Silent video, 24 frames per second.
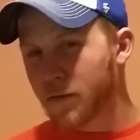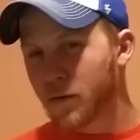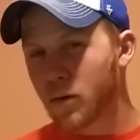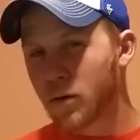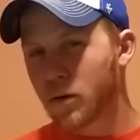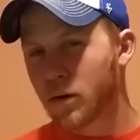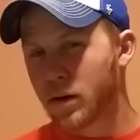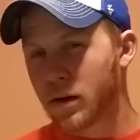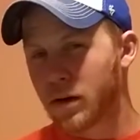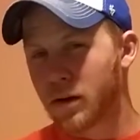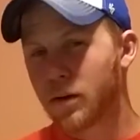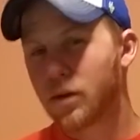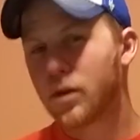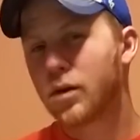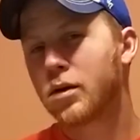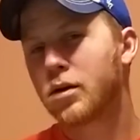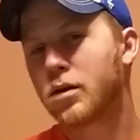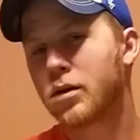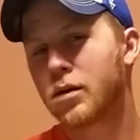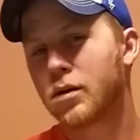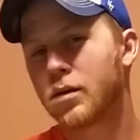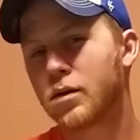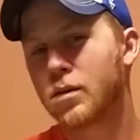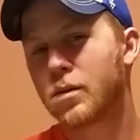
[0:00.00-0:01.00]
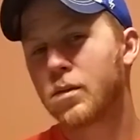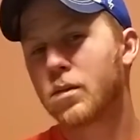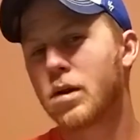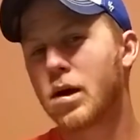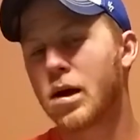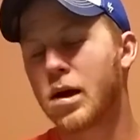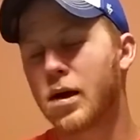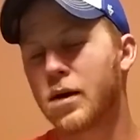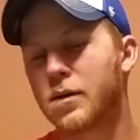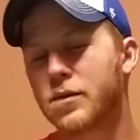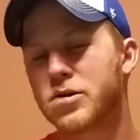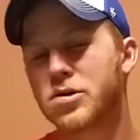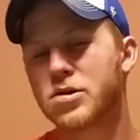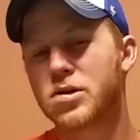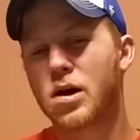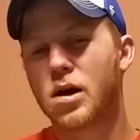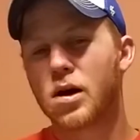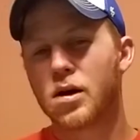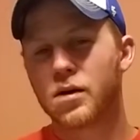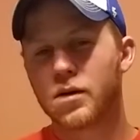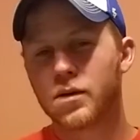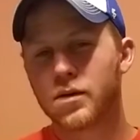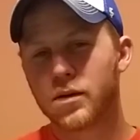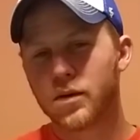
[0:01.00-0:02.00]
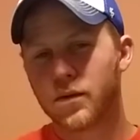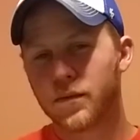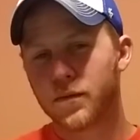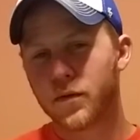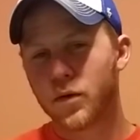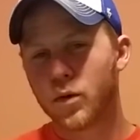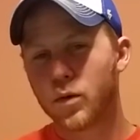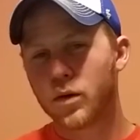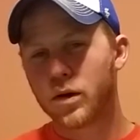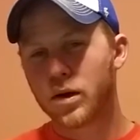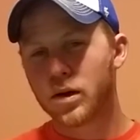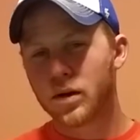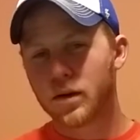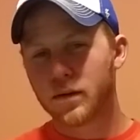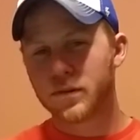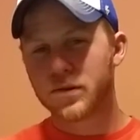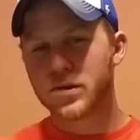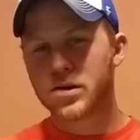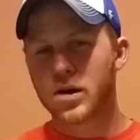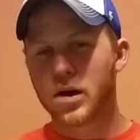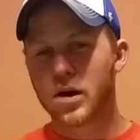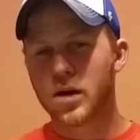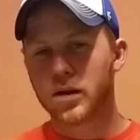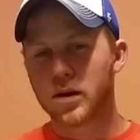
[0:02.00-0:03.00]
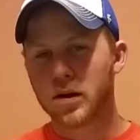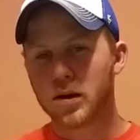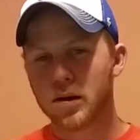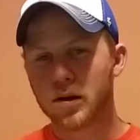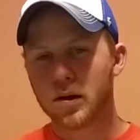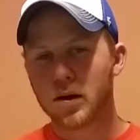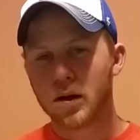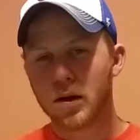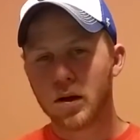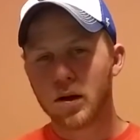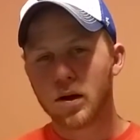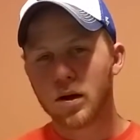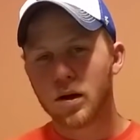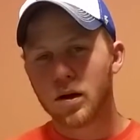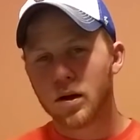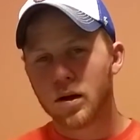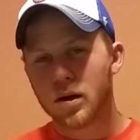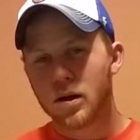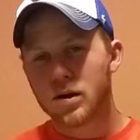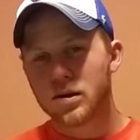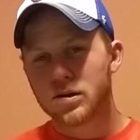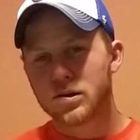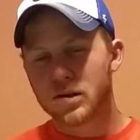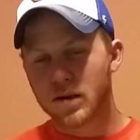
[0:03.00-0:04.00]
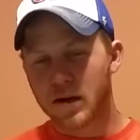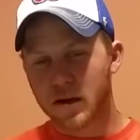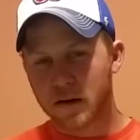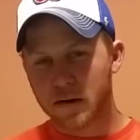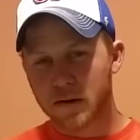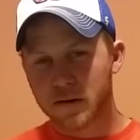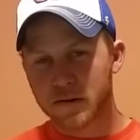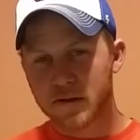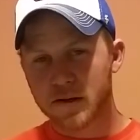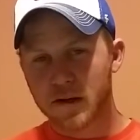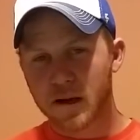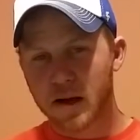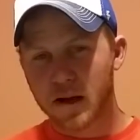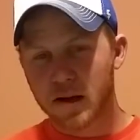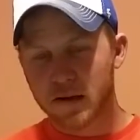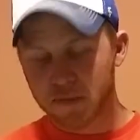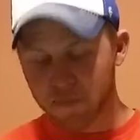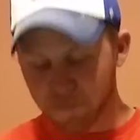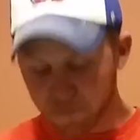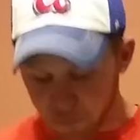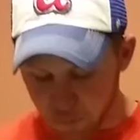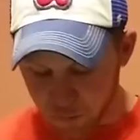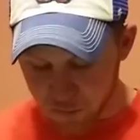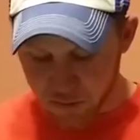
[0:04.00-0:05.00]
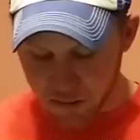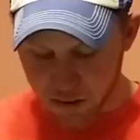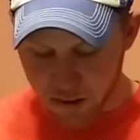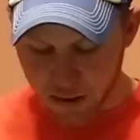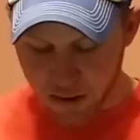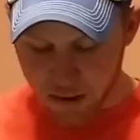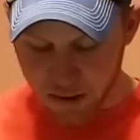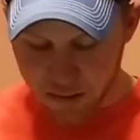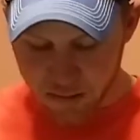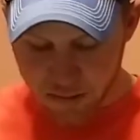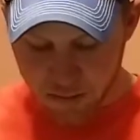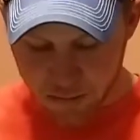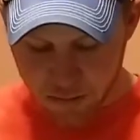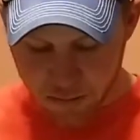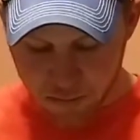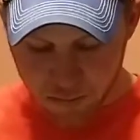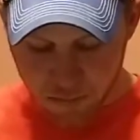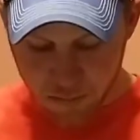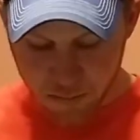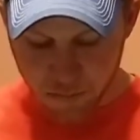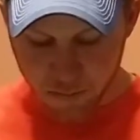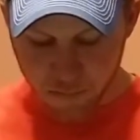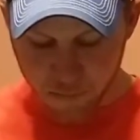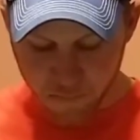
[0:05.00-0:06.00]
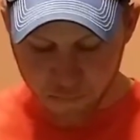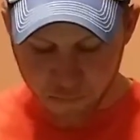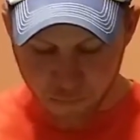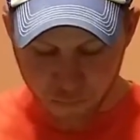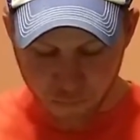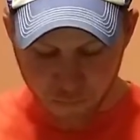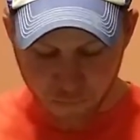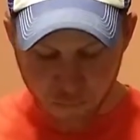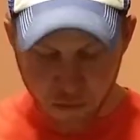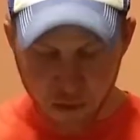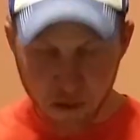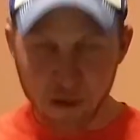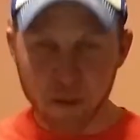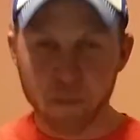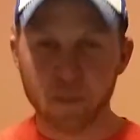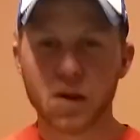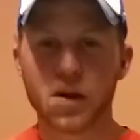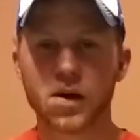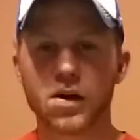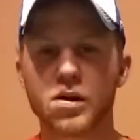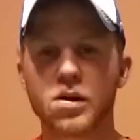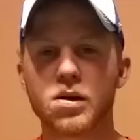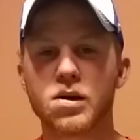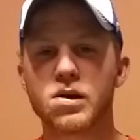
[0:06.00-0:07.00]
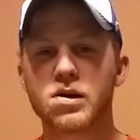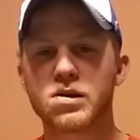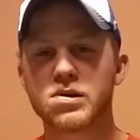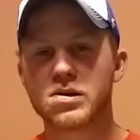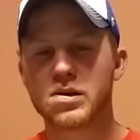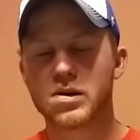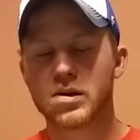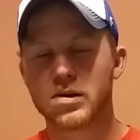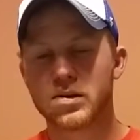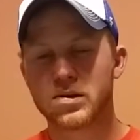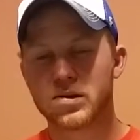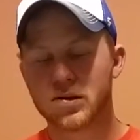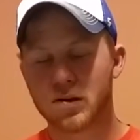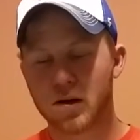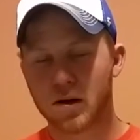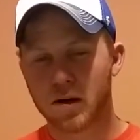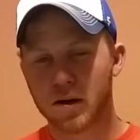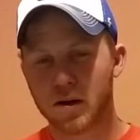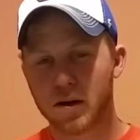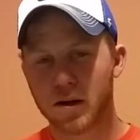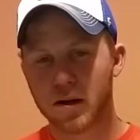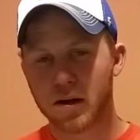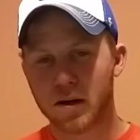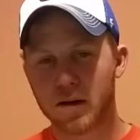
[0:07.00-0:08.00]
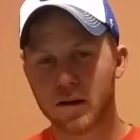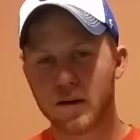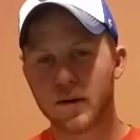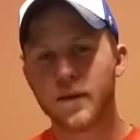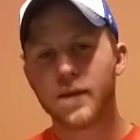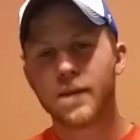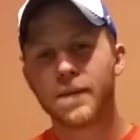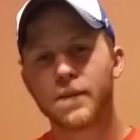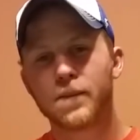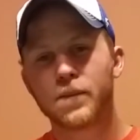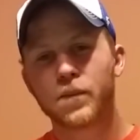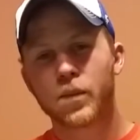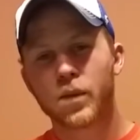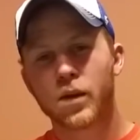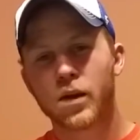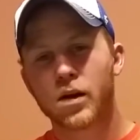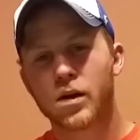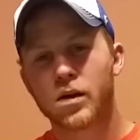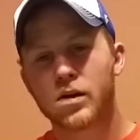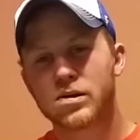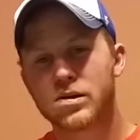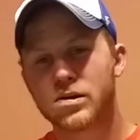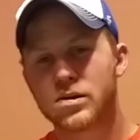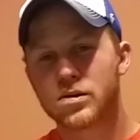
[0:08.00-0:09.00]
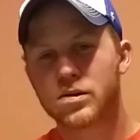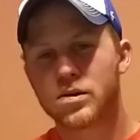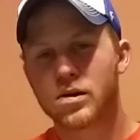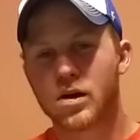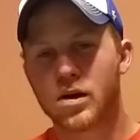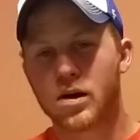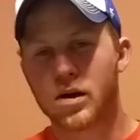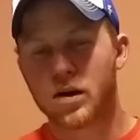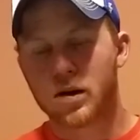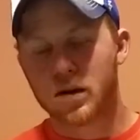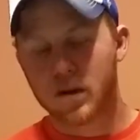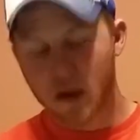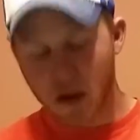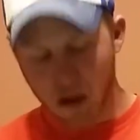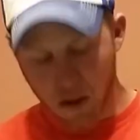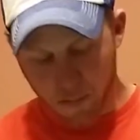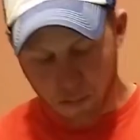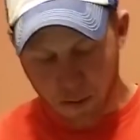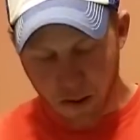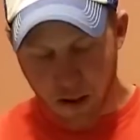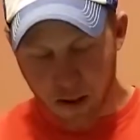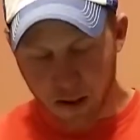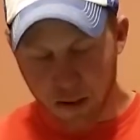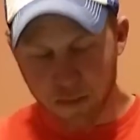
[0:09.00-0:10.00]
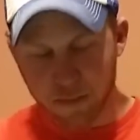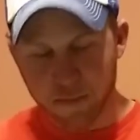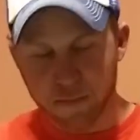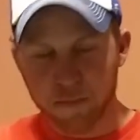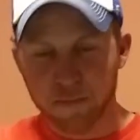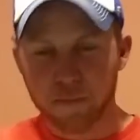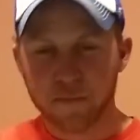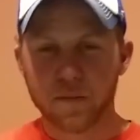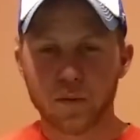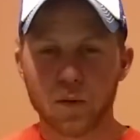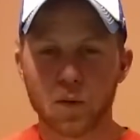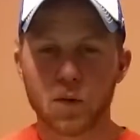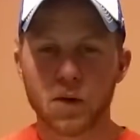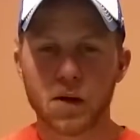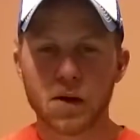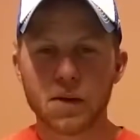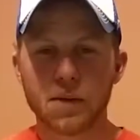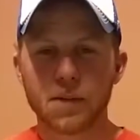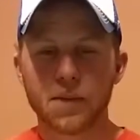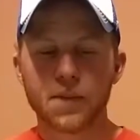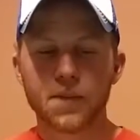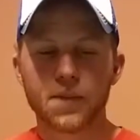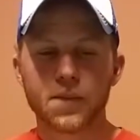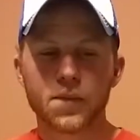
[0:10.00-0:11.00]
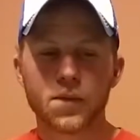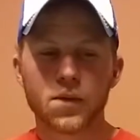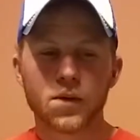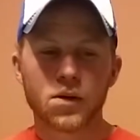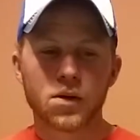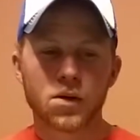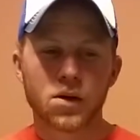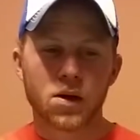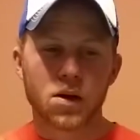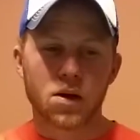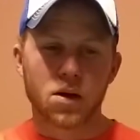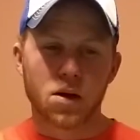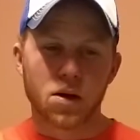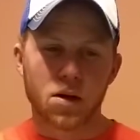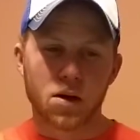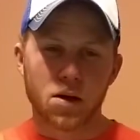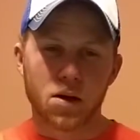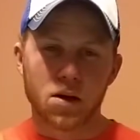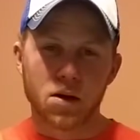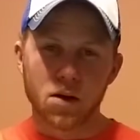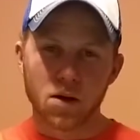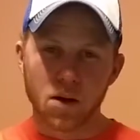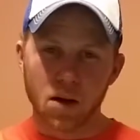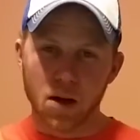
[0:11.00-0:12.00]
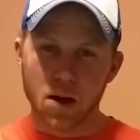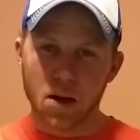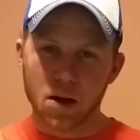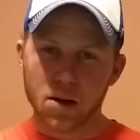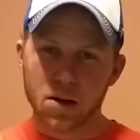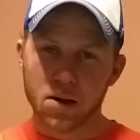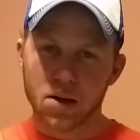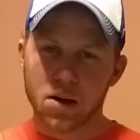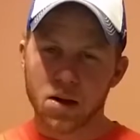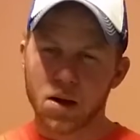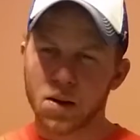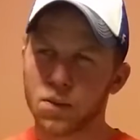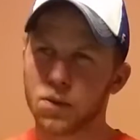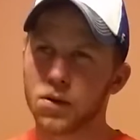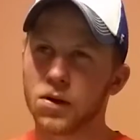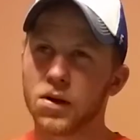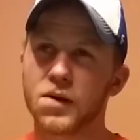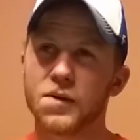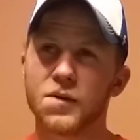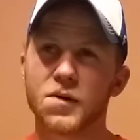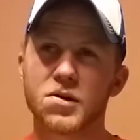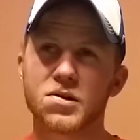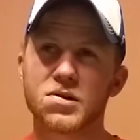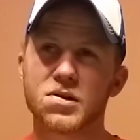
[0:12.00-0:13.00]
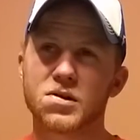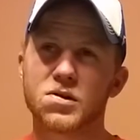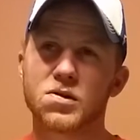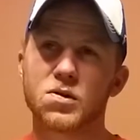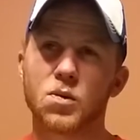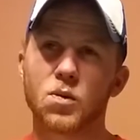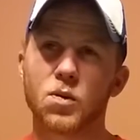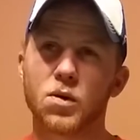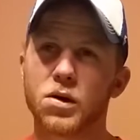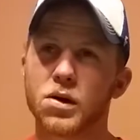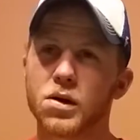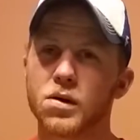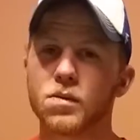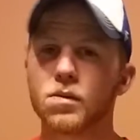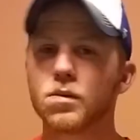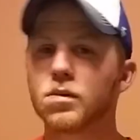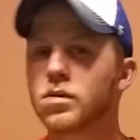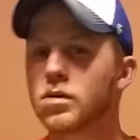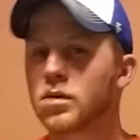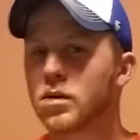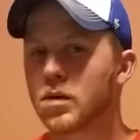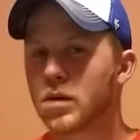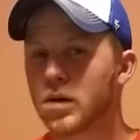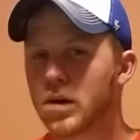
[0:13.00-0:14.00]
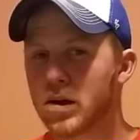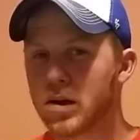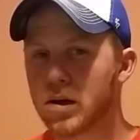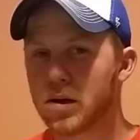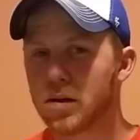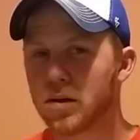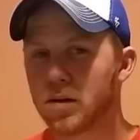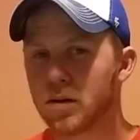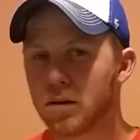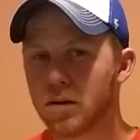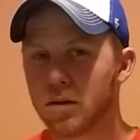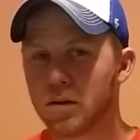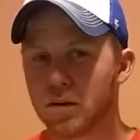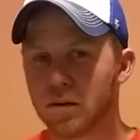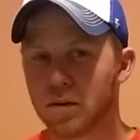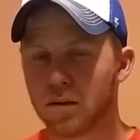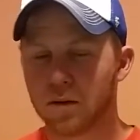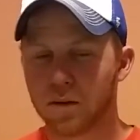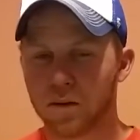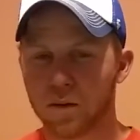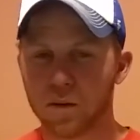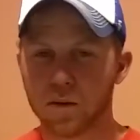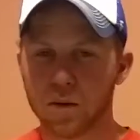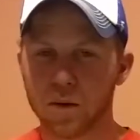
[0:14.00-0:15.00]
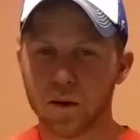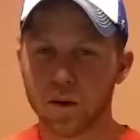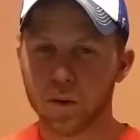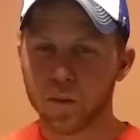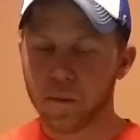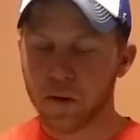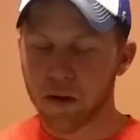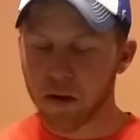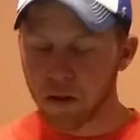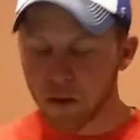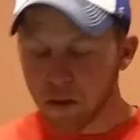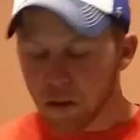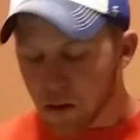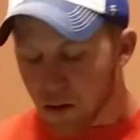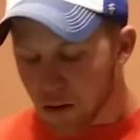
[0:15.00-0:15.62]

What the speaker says: a 40. I've shot a 40. I've shot the standard size, full frame like this, and shot a compact 40 in a Glock. I believe it's a 23. Don't quote me.